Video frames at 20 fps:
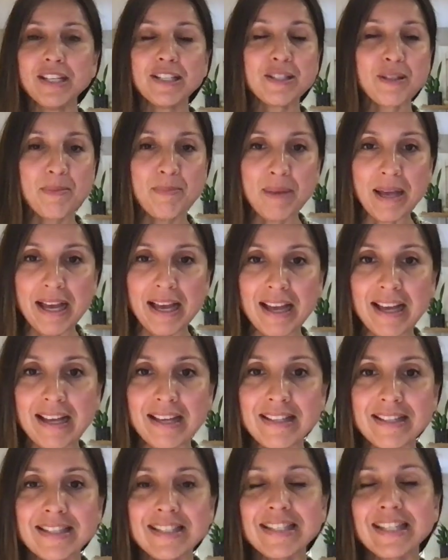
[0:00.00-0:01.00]
is a
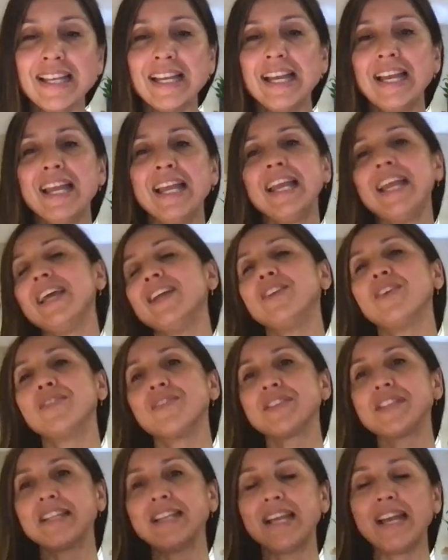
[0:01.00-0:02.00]
mess, and all of a
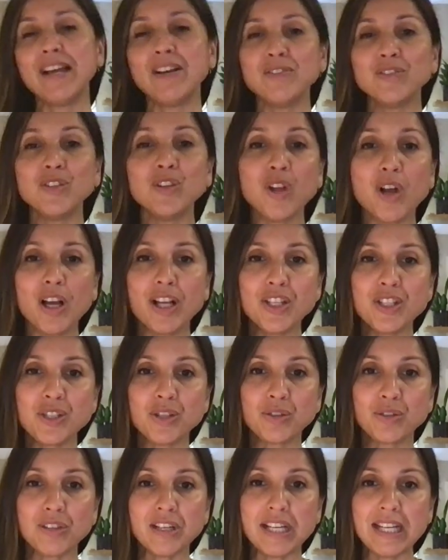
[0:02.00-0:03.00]
sudden I have
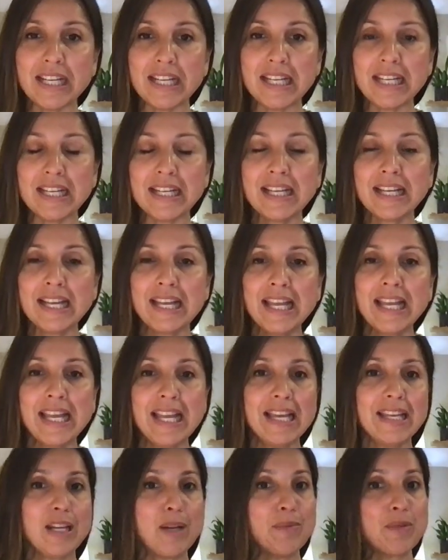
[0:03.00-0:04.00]
laundry,
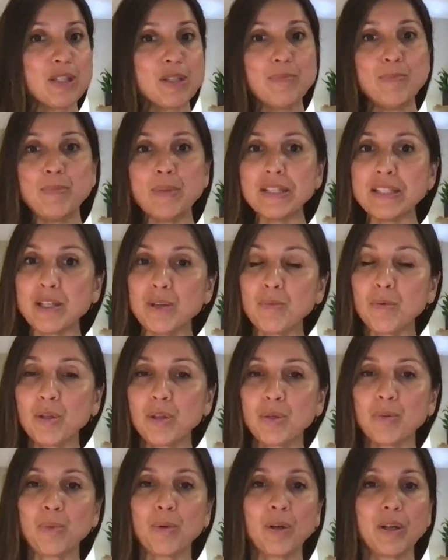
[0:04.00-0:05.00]
and I'm just busy
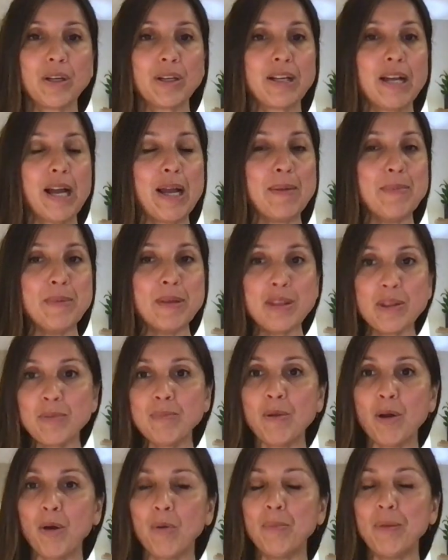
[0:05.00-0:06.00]
with work. I'm in the
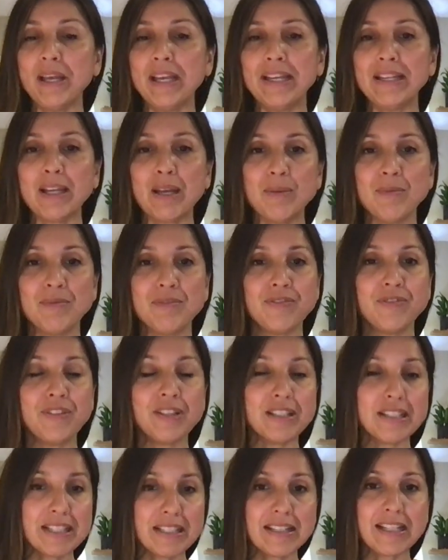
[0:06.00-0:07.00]
moment. I'm
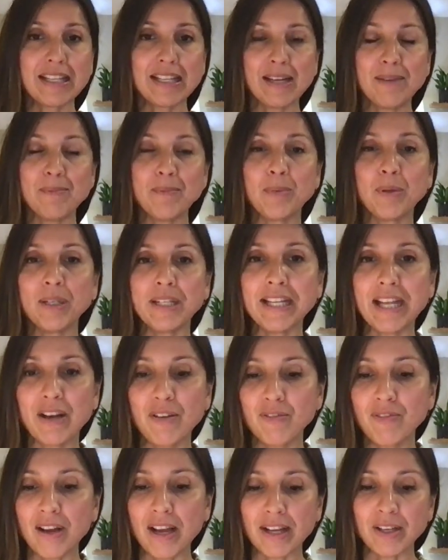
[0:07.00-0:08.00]
feeling like I'm putting
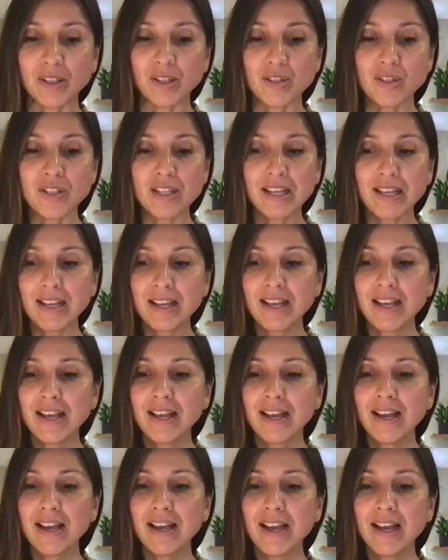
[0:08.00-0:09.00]
out fires.
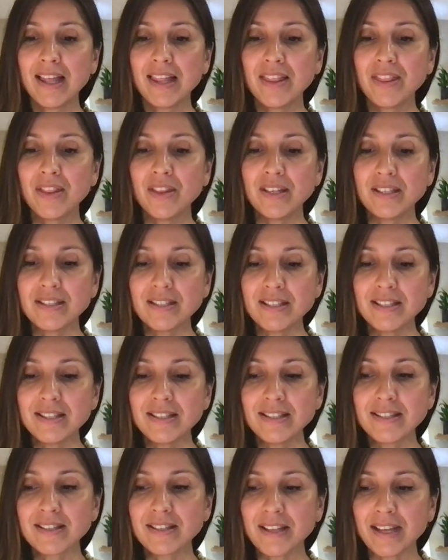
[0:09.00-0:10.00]
This
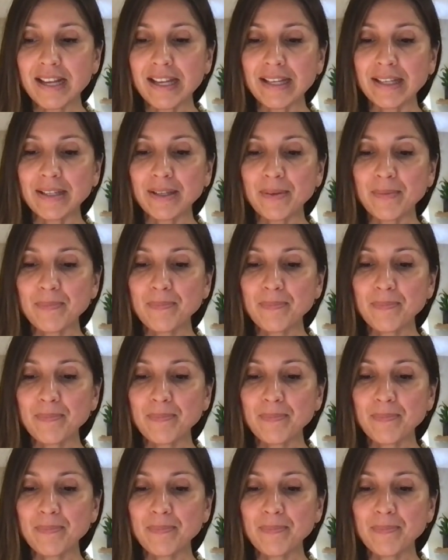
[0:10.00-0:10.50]
is like,